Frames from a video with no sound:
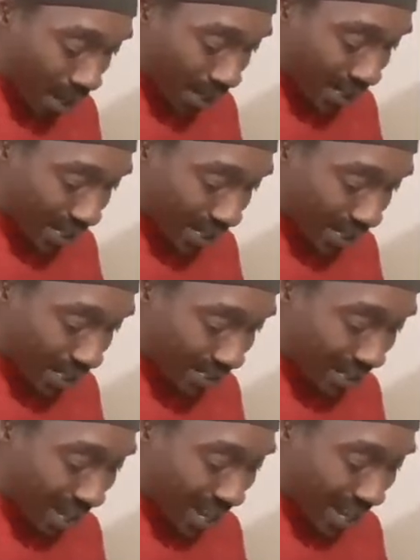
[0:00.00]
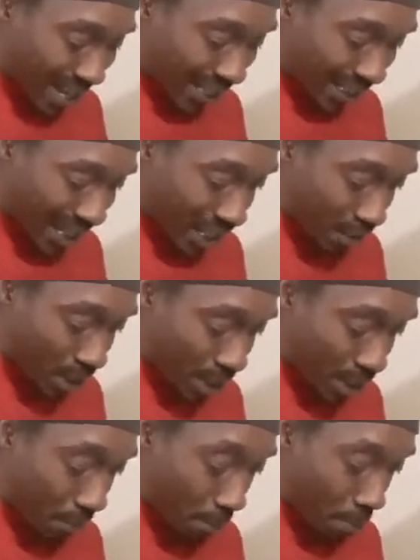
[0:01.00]
knees, and let
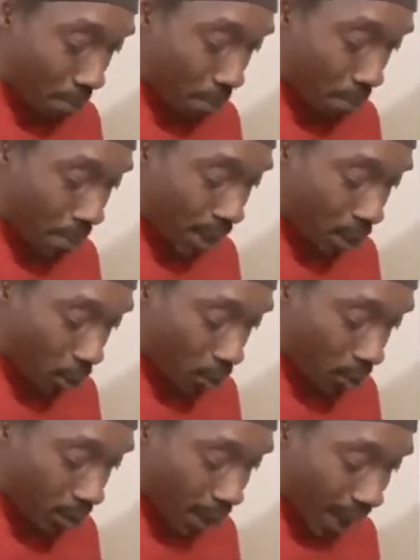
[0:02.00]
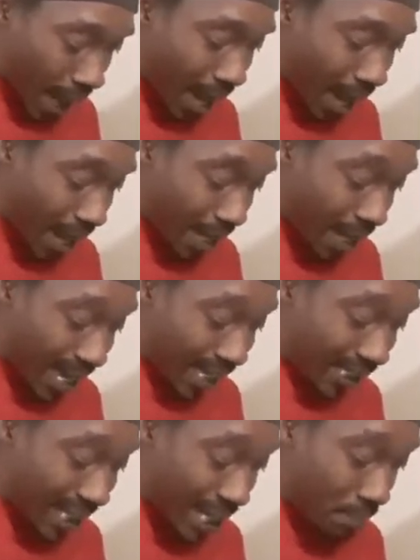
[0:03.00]
me
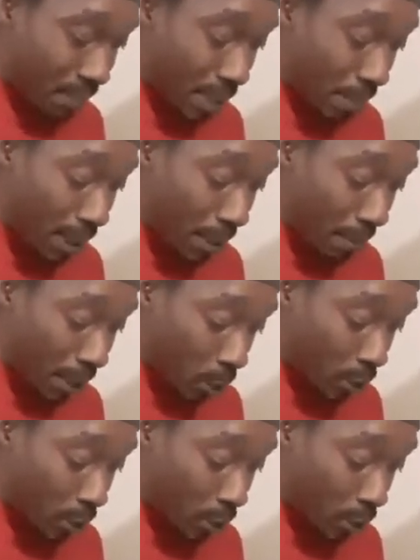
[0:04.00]
be built